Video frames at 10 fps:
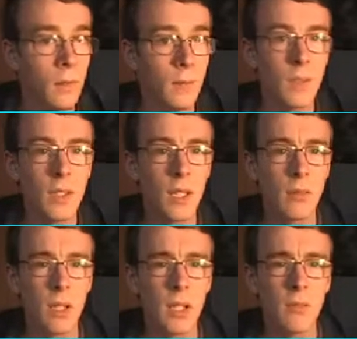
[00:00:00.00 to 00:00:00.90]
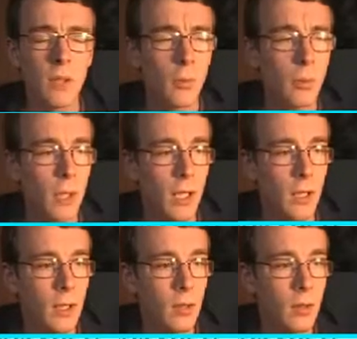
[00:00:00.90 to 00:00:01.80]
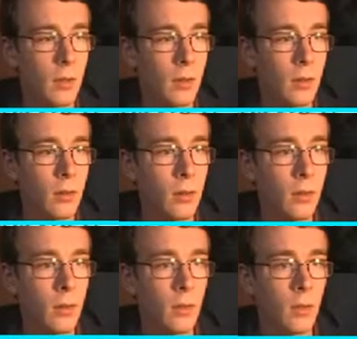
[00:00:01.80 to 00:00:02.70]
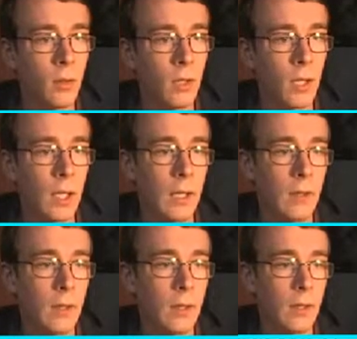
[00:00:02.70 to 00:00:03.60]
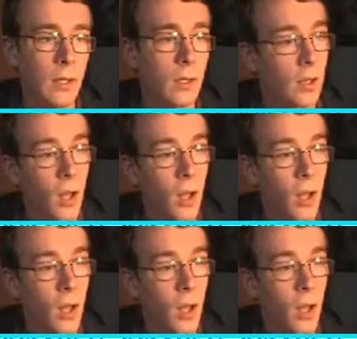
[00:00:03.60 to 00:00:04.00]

56 minutes. Have we only been playing it that long? Uh, I don't know.